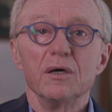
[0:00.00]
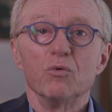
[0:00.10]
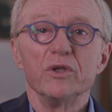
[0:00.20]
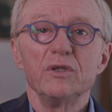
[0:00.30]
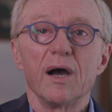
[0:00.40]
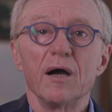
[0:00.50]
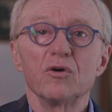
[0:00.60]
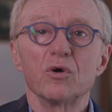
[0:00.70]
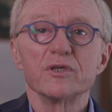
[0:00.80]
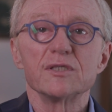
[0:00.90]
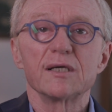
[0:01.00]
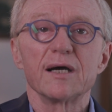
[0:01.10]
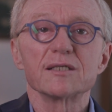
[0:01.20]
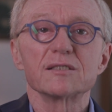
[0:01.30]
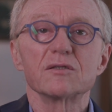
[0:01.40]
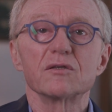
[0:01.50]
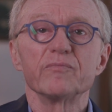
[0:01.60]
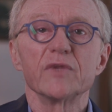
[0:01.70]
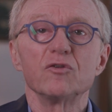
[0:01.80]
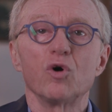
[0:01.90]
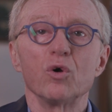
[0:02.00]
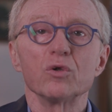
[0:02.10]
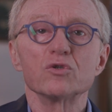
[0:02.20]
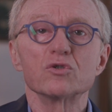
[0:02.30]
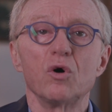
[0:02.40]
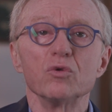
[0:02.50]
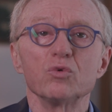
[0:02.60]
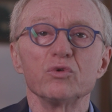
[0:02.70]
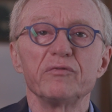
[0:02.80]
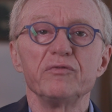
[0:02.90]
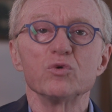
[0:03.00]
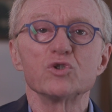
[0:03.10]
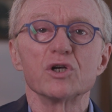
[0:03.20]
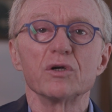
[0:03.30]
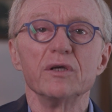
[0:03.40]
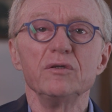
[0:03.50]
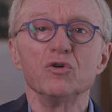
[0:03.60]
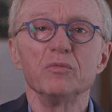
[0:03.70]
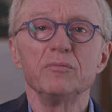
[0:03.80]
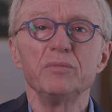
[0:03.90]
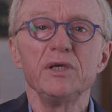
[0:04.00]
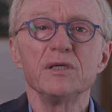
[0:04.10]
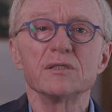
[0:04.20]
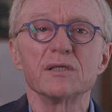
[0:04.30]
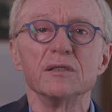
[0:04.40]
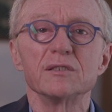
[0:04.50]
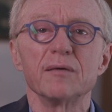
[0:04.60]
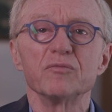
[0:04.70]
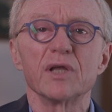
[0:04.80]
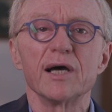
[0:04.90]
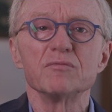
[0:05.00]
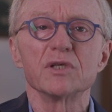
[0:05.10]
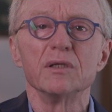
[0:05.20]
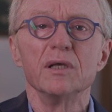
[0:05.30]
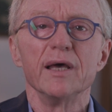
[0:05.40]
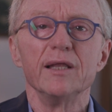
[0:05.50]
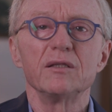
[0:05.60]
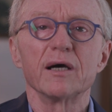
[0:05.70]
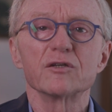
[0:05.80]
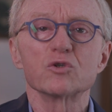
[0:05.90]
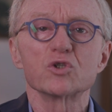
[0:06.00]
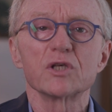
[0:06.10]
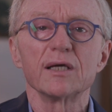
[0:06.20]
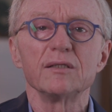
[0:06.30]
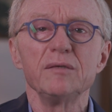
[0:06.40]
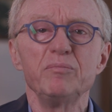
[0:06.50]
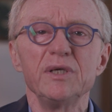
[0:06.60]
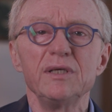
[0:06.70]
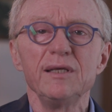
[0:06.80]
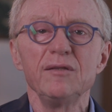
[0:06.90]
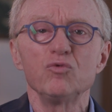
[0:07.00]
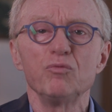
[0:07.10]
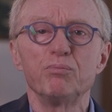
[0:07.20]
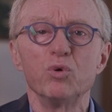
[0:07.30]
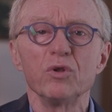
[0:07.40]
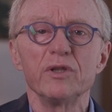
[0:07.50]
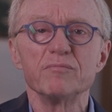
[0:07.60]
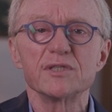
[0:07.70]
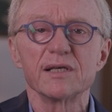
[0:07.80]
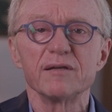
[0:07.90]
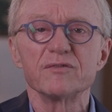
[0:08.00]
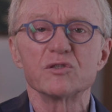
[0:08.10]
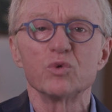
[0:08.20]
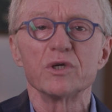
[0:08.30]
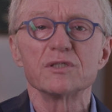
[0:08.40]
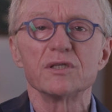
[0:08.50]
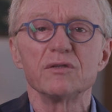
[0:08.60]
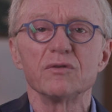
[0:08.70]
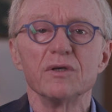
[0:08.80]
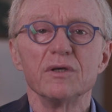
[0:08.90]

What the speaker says: When the anchor is cast, it holds onto the future, and human beings and sometimes an entire society begin to pull themselves towards it.